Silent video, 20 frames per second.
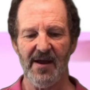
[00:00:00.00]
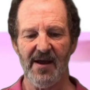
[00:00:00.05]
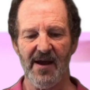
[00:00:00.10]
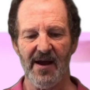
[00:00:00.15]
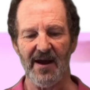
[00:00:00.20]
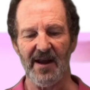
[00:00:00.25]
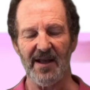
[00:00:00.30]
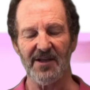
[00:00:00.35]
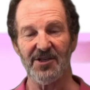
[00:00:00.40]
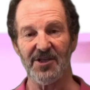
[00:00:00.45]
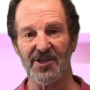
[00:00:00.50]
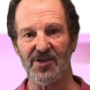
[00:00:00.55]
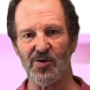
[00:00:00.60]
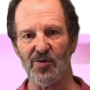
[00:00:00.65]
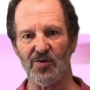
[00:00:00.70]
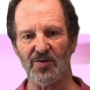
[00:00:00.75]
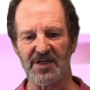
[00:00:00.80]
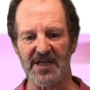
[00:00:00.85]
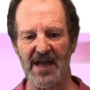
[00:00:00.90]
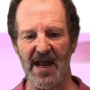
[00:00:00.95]
and as it
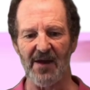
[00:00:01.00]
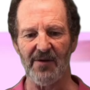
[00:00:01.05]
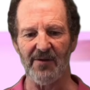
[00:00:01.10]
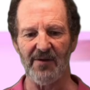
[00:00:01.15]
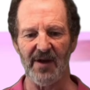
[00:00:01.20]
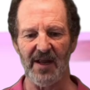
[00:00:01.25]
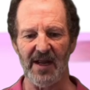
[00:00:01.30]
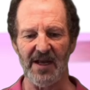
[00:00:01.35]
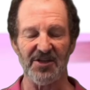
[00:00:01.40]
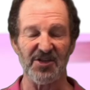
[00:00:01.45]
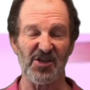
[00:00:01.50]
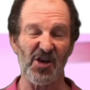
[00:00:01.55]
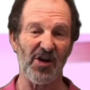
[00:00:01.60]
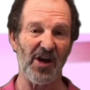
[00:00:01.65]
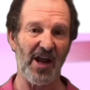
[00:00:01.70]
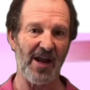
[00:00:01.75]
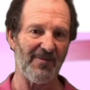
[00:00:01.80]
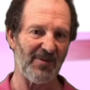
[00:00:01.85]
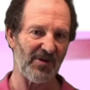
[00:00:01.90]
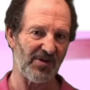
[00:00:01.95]
cools down, it's
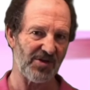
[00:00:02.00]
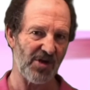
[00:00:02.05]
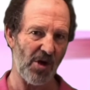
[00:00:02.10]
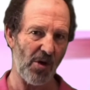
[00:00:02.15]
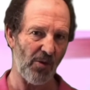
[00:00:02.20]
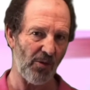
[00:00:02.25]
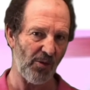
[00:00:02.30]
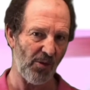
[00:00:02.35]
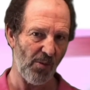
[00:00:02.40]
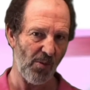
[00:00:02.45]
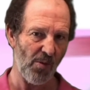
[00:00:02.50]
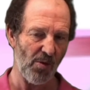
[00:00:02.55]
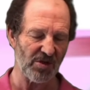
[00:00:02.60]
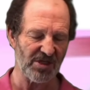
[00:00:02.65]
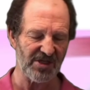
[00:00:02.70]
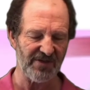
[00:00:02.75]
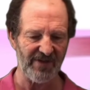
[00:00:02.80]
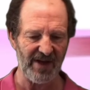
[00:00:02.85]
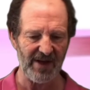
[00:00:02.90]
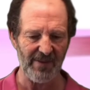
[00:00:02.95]
unable to hold the
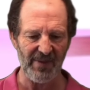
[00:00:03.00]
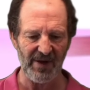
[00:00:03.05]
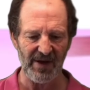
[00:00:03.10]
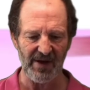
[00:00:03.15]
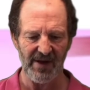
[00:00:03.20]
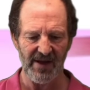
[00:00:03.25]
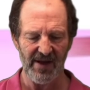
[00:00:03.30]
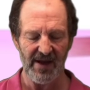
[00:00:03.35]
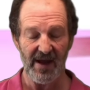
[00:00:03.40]
water vapor,